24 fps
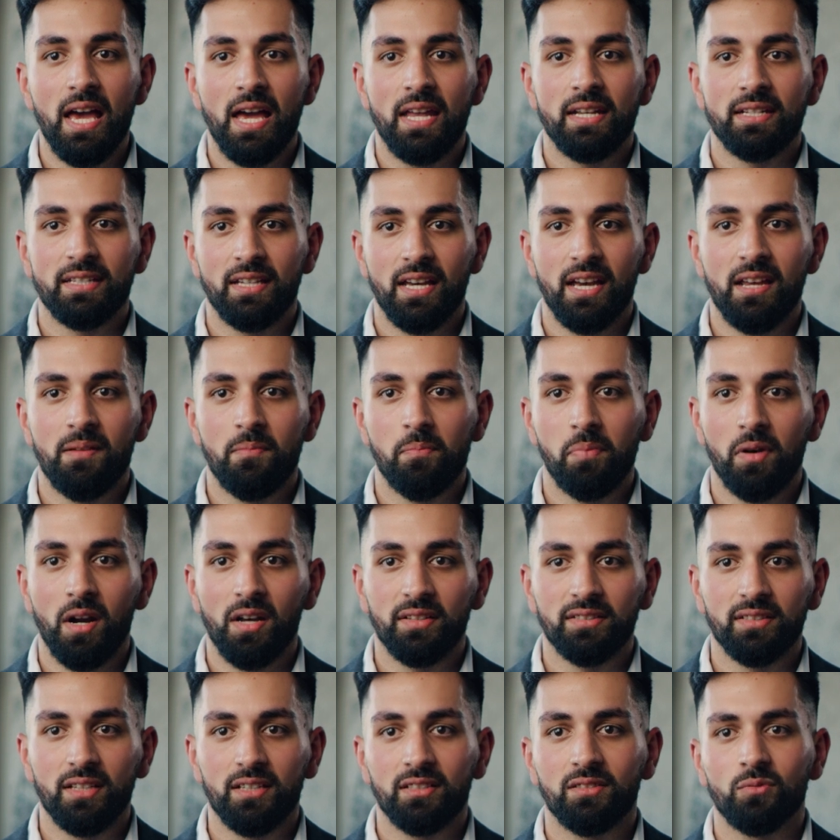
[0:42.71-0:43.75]
end-to-end
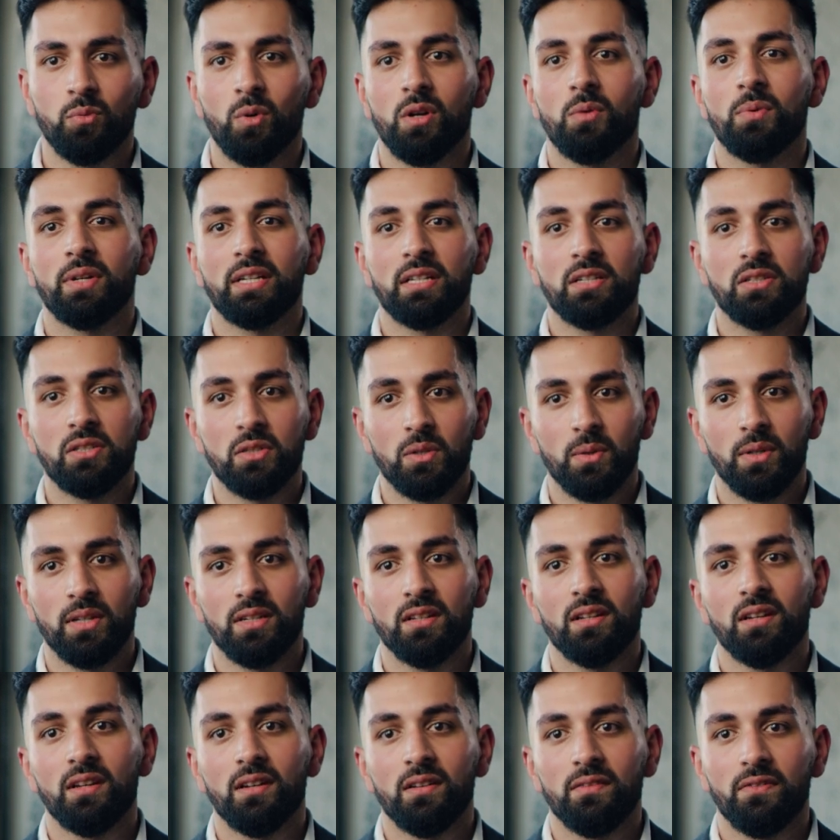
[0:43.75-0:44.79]
process where we can do
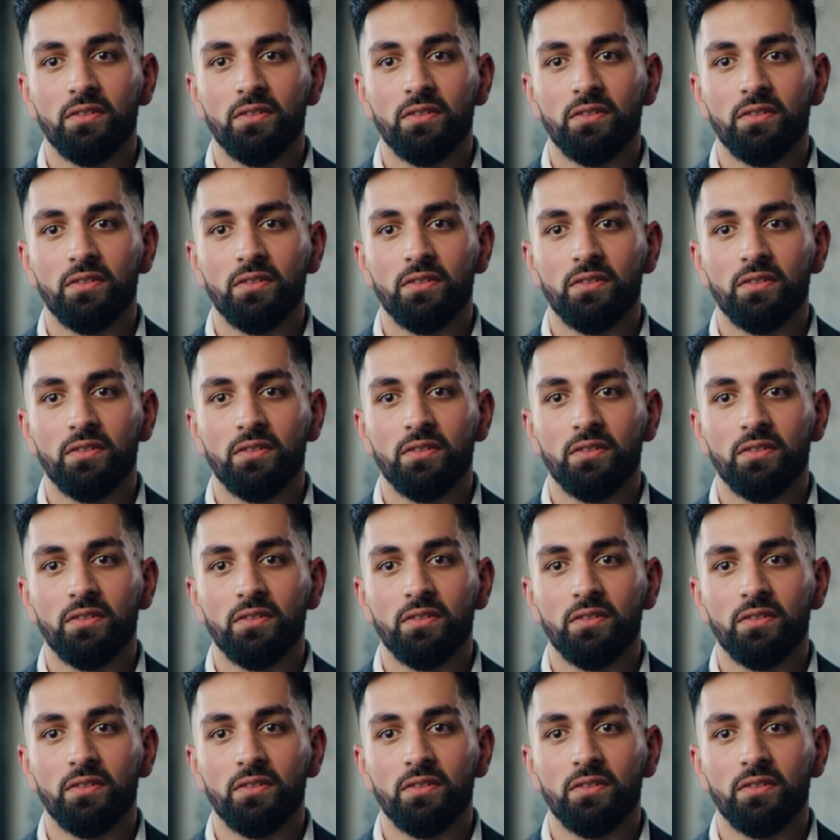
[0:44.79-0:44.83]
it